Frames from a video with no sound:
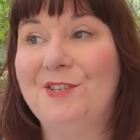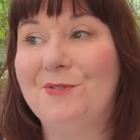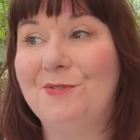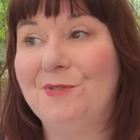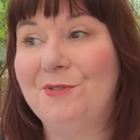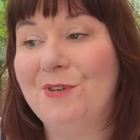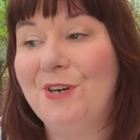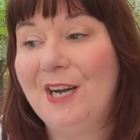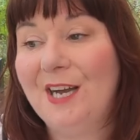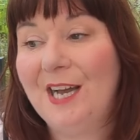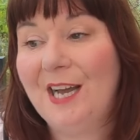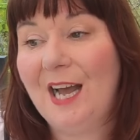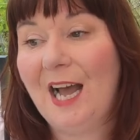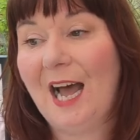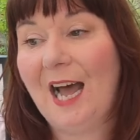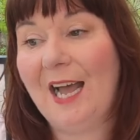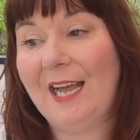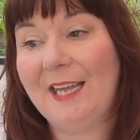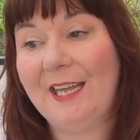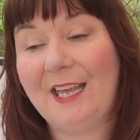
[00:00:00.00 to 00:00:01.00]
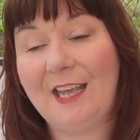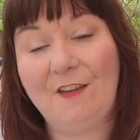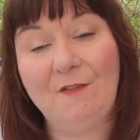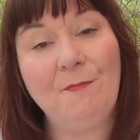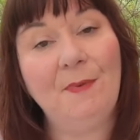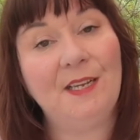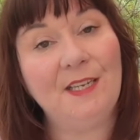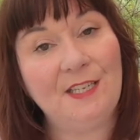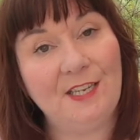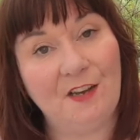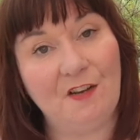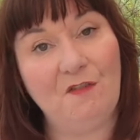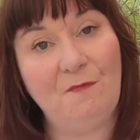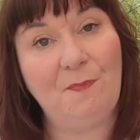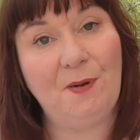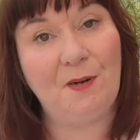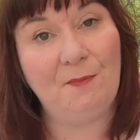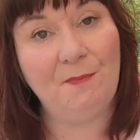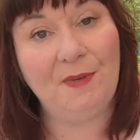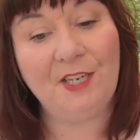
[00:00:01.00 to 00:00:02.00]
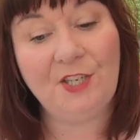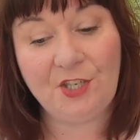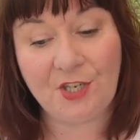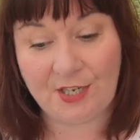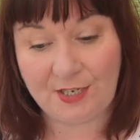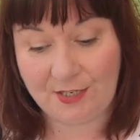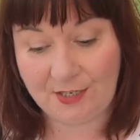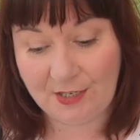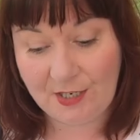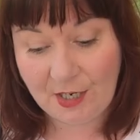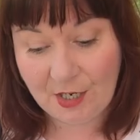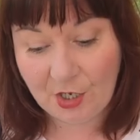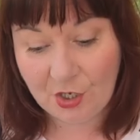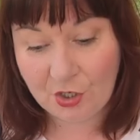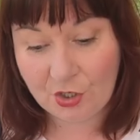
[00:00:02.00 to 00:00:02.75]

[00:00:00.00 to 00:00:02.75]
So I gave myself permission